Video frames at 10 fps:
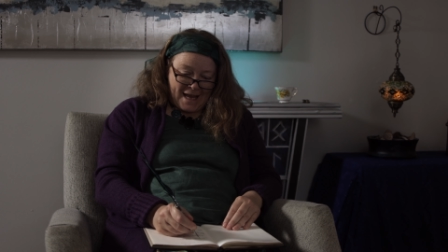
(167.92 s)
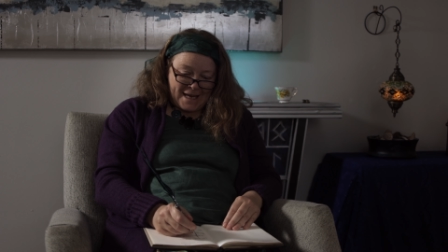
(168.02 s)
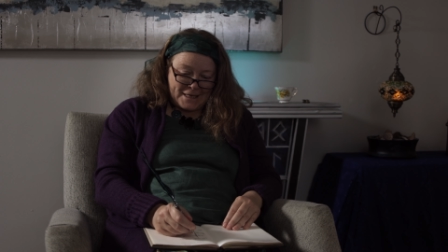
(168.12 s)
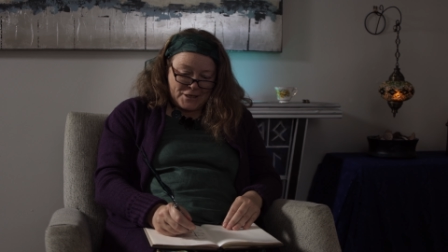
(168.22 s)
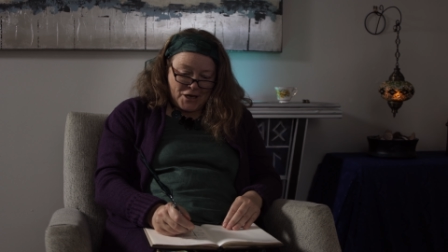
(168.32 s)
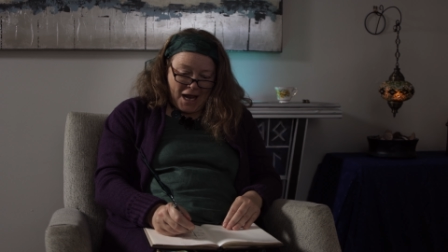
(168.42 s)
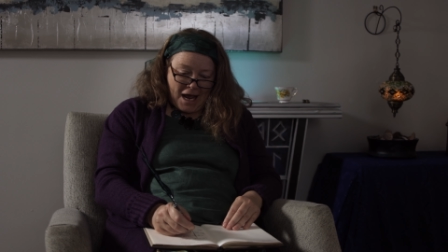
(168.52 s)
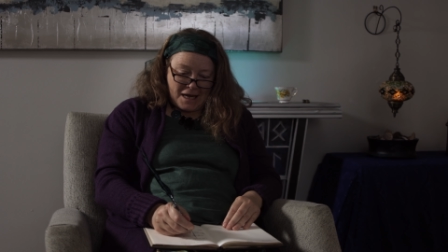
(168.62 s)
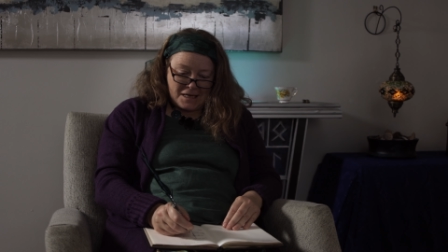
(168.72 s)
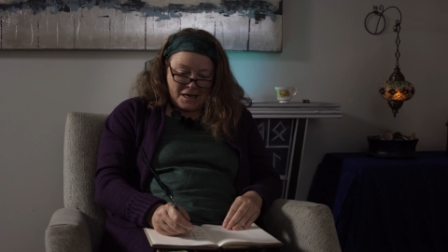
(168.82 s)
And
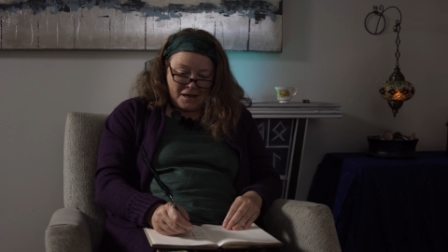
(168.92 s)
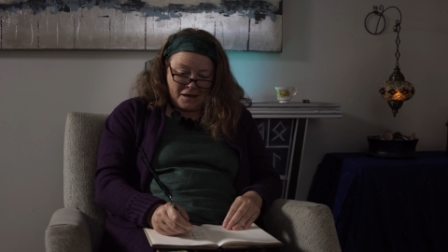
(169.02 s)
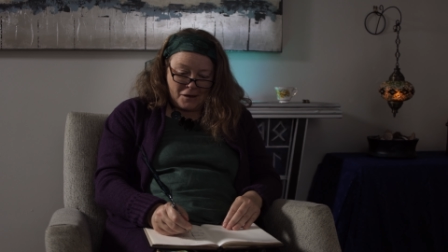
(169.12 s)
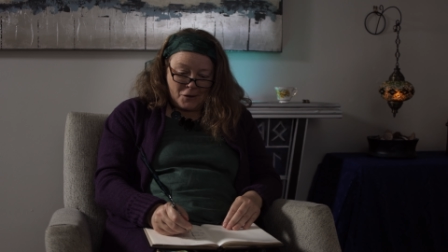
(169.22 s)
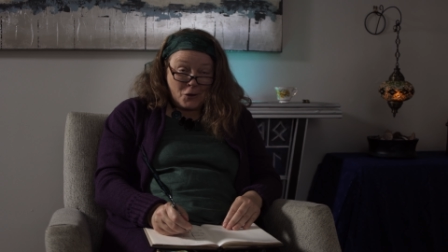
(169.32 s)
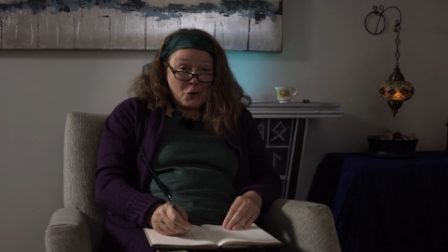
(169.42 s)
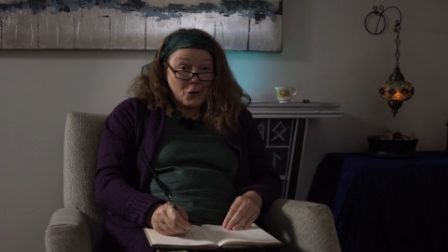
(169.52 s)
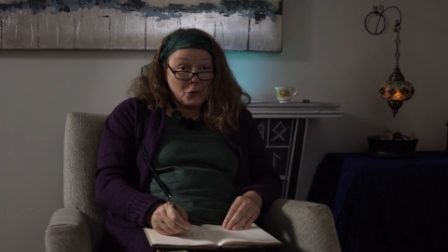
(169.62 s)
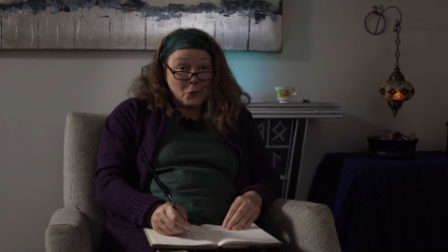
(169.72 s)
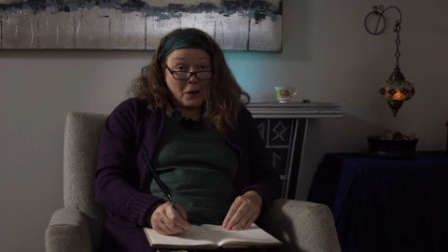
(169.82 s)
yet,
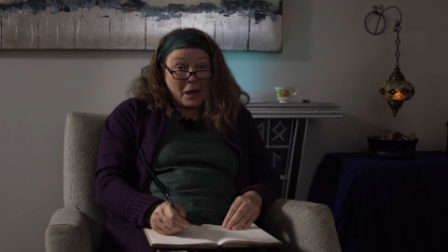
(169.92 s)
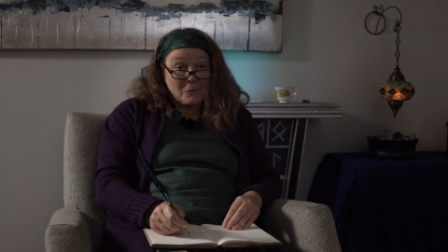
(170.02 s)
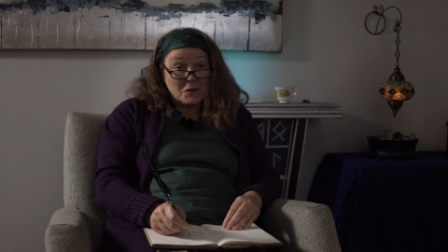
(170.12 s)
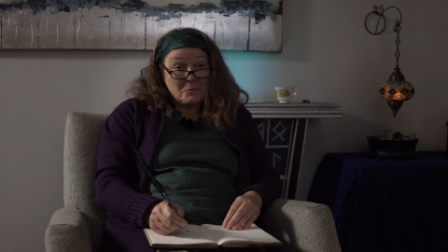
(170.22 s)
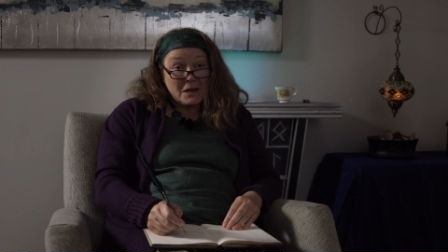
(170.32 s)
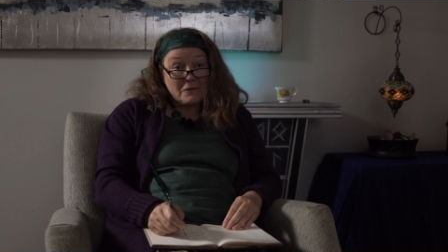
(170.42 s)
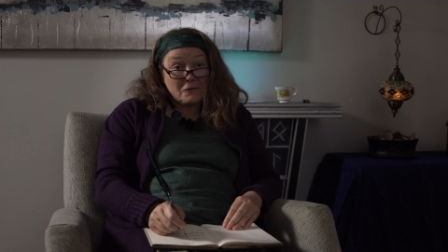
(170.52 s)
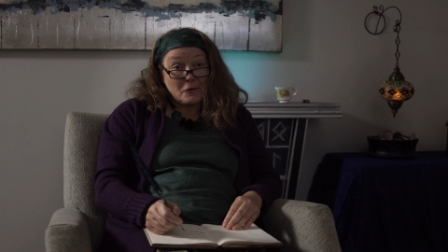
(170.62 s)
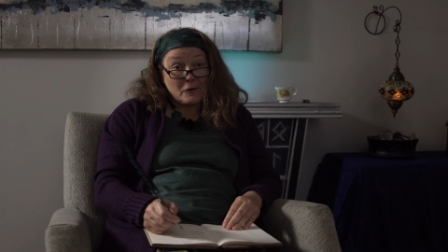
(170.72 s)
you came to me for